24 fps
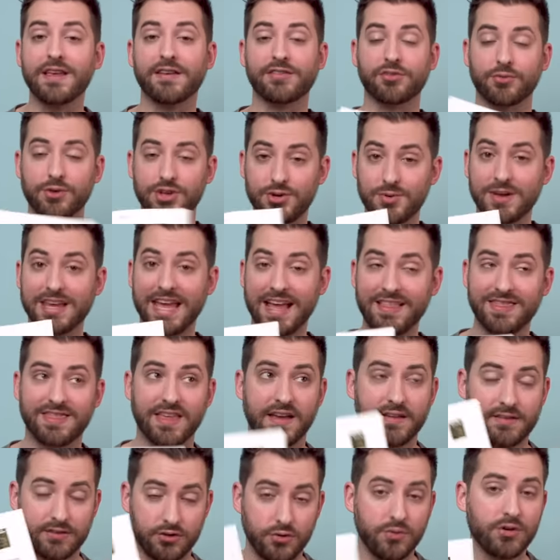this or you get
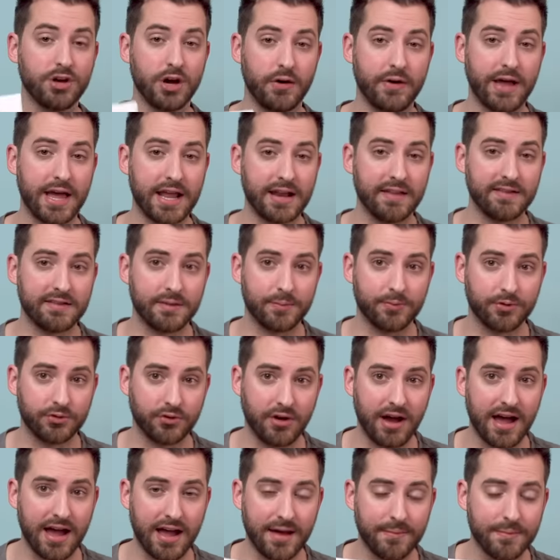this, you can go ahead and
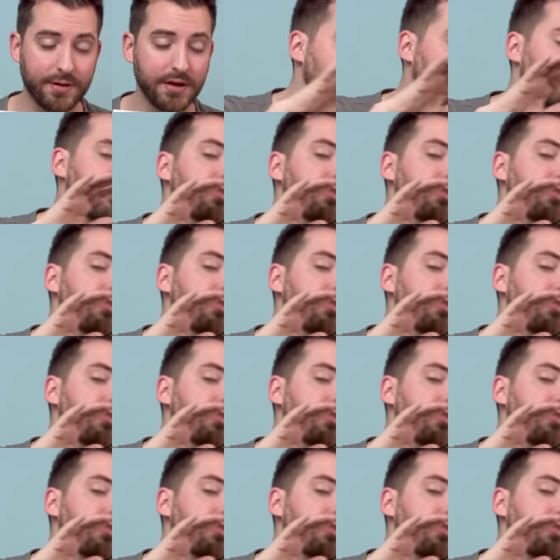subscribe.